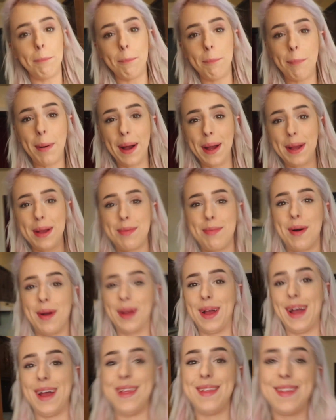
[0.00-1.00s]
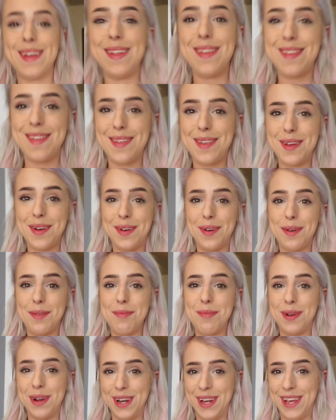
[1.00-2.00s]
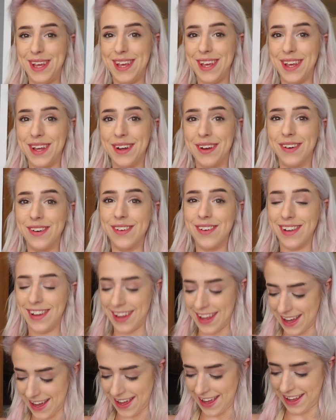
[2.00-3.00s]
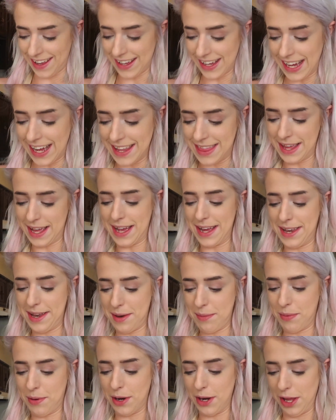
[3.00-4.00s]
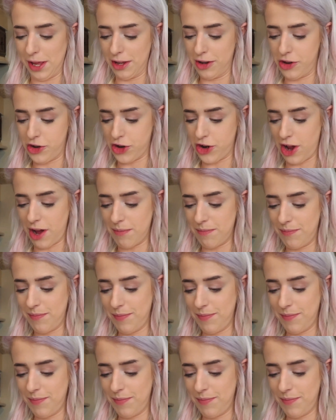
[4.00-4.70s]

But come on guys, it's still pretty cute. Like, I think I did a pretty good job.